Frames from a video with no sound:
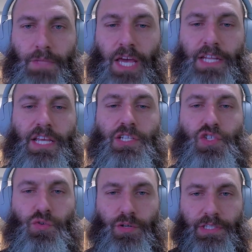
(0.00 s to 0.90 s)
And
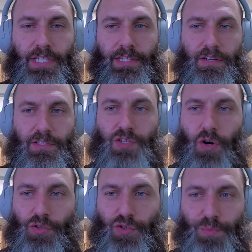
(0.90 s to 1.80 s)
ensuring that there's
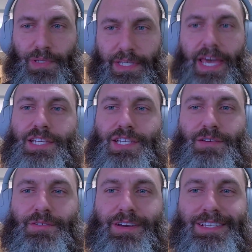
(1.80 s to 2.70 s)
no duplication,
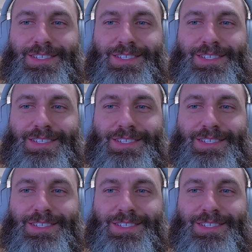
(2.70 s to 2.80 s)
right?